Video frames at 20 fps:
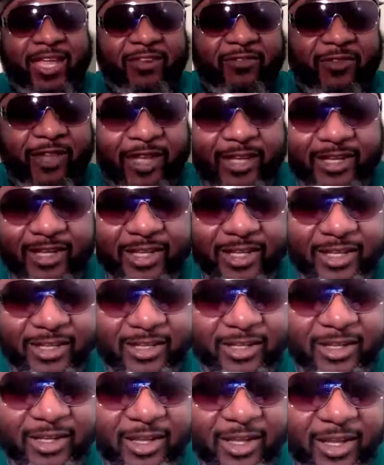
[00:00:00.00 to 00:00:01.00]
Native
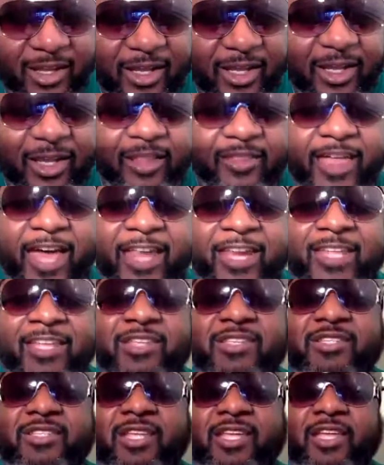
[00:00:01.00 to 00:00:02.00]
Indian. That
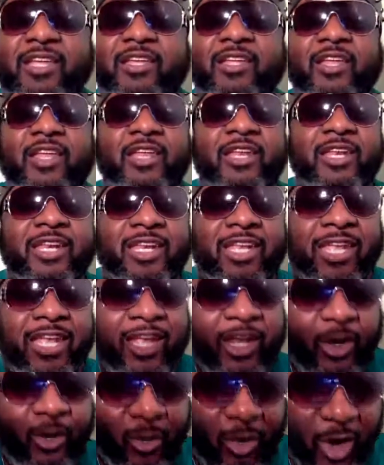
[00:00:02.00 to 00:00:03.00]
is the
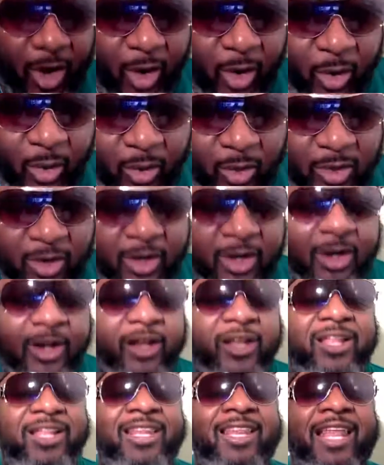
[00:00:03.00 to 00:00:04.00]
Negro
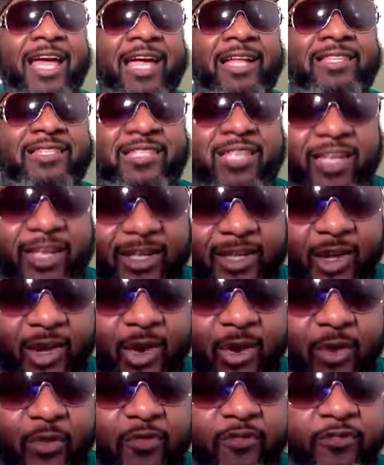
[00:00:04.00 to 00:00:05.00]

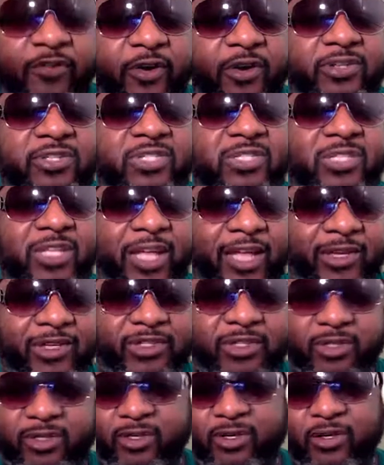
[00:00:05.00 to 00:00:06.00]
Latino First
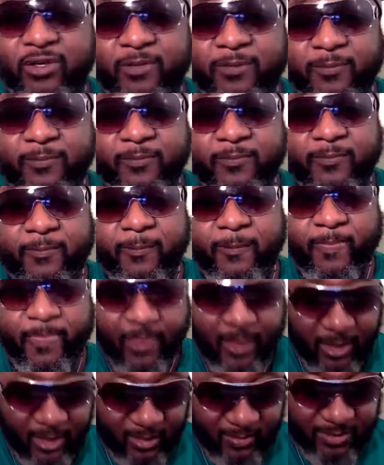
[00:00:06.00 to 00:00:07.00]
Nationer.
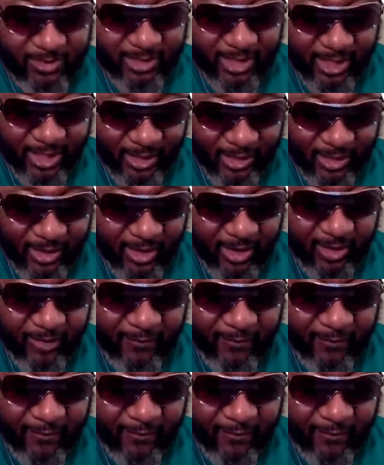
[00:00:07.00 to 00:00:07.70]
You know what I'm saying?